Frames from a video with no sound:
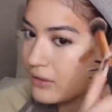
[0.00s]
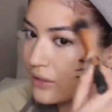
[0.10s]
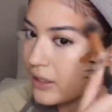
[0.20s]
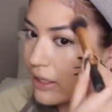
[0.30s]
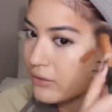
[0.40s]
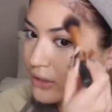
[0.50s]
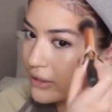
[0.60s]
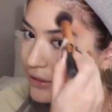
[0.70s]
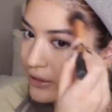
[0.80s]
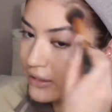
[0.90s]
the outer
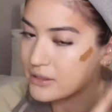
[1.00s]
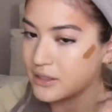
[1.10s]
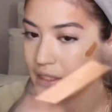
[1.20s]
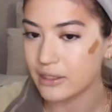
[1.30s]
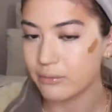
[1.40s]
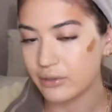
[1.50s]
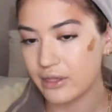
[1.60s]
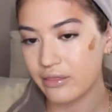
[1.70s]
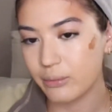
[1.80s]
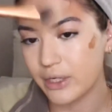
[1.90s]
areas, and then with
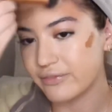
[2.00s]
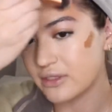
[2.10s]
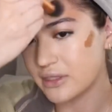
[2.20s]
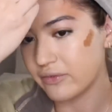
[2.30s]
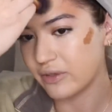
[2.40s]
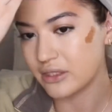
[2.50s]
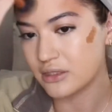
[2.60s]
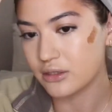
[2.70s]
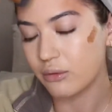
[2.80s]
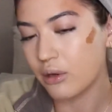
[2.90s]
whatever's left I
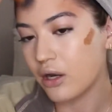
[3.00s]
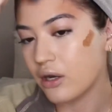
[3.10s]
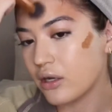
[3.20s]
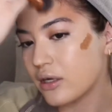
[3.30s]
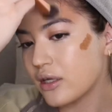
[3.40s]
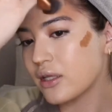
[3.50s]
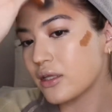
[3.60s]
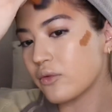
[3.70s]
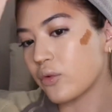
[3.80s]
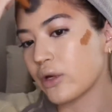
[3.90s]
just go on
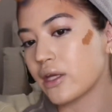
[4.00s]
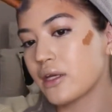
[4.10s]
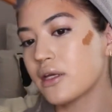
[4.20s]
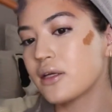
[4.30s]
the forehead.